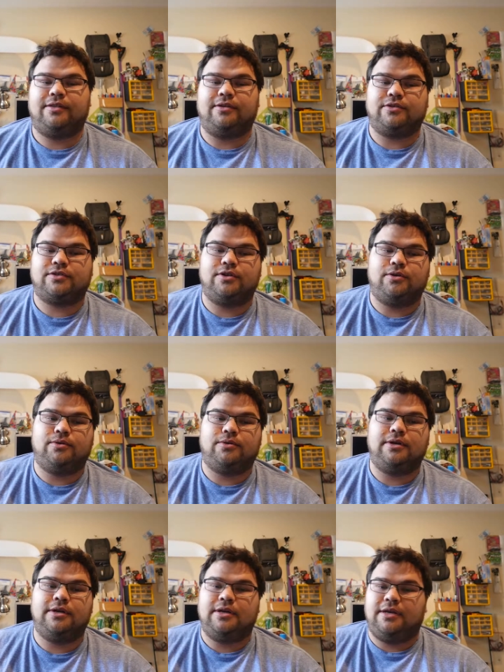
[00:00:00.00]
There's
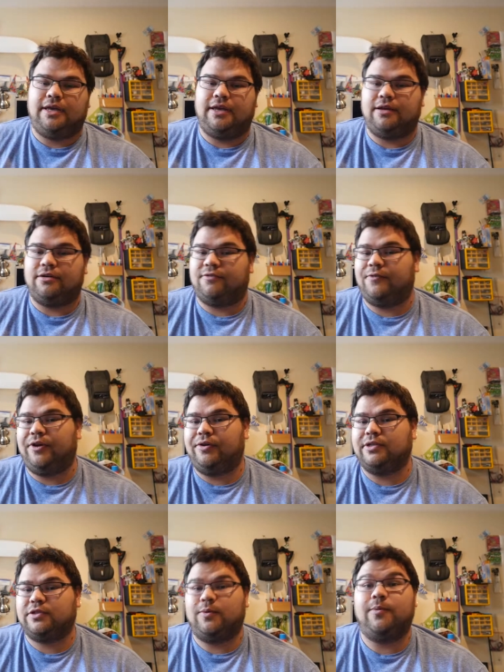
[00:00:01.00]
no
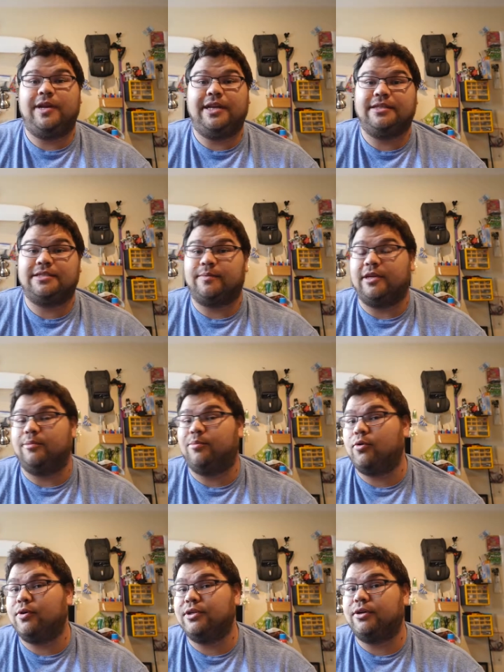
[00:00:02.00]
interference when we need something
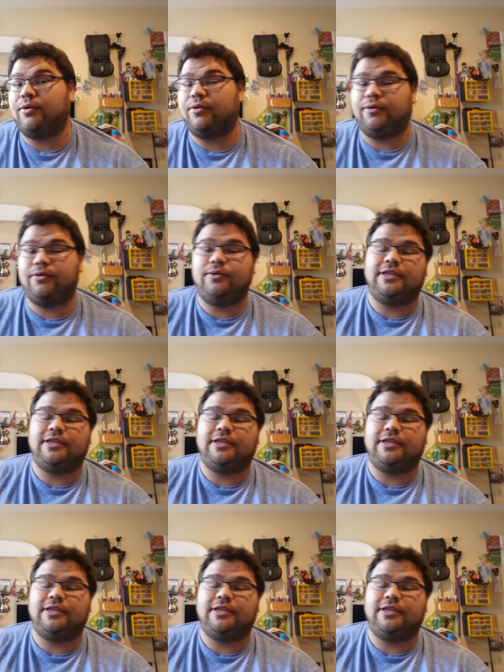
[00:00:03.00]
important to go through,